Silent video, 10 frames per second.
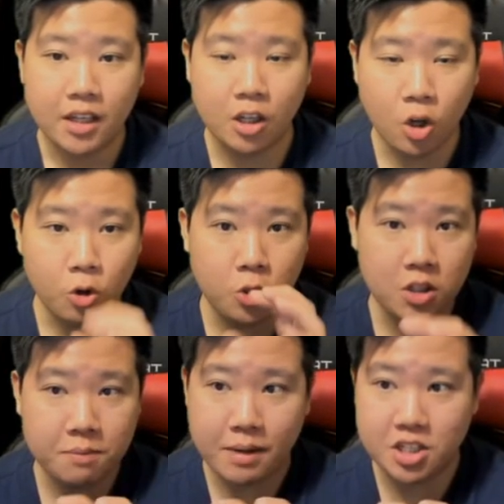Go to
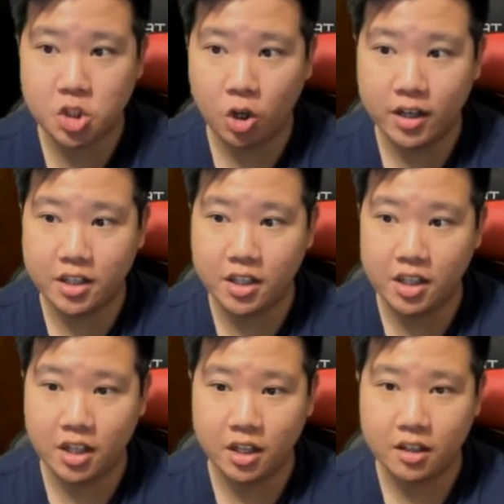the Bastion in
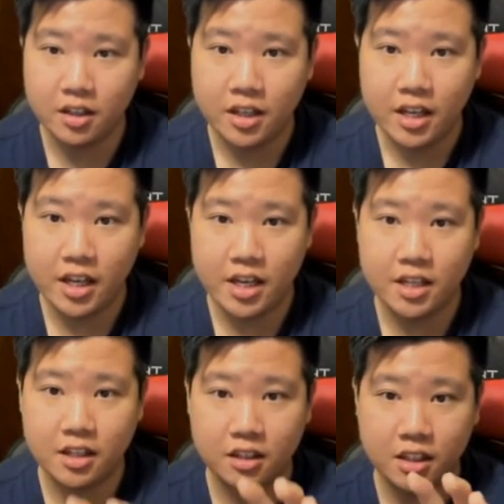here
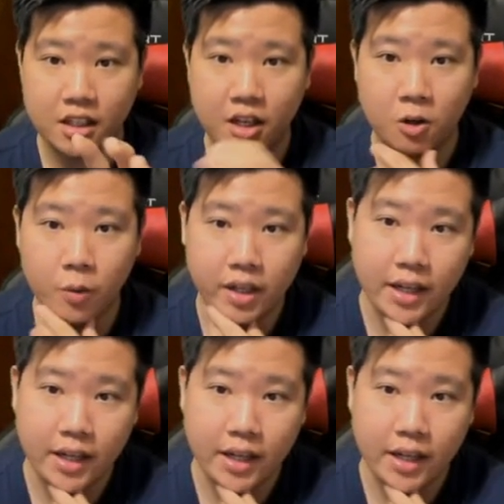in the Heroic